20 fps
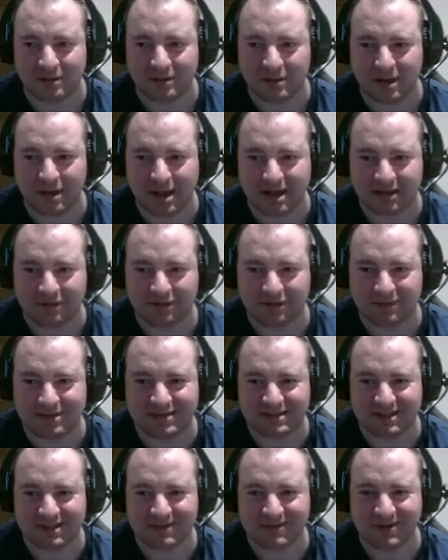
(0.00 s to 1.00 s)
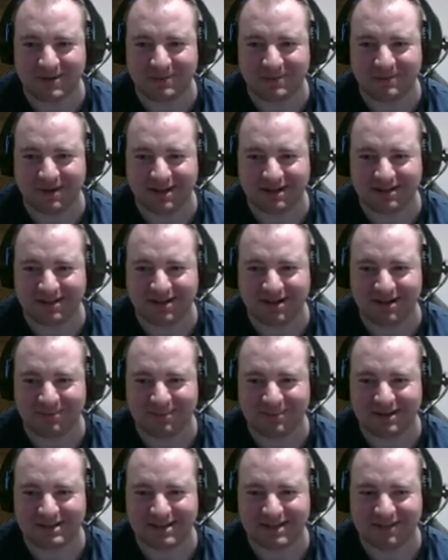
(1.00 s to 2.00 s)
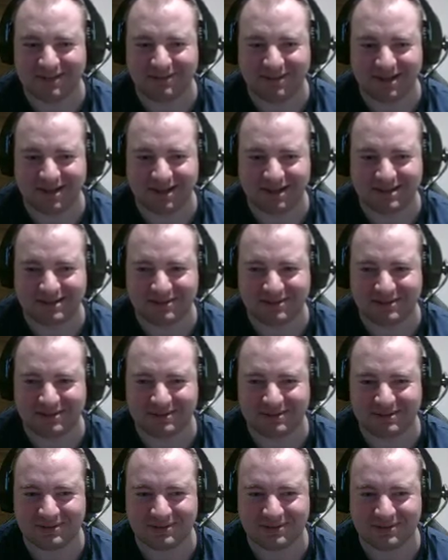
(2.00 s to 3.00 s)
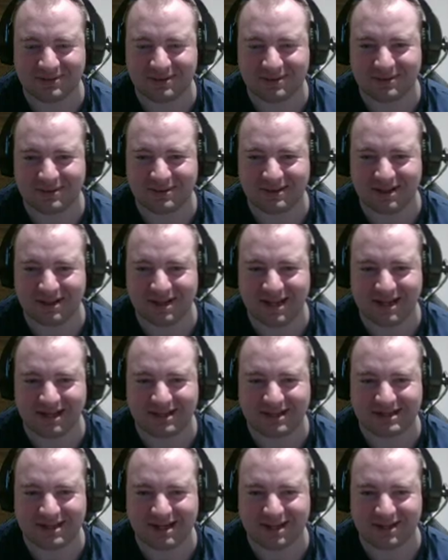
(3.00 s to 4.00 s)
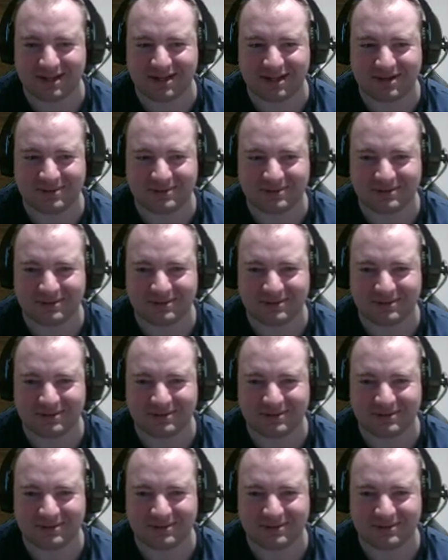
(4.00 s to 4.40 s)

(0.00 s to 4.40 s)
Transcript: And Chrissy, you know where time is anyway, so any second now.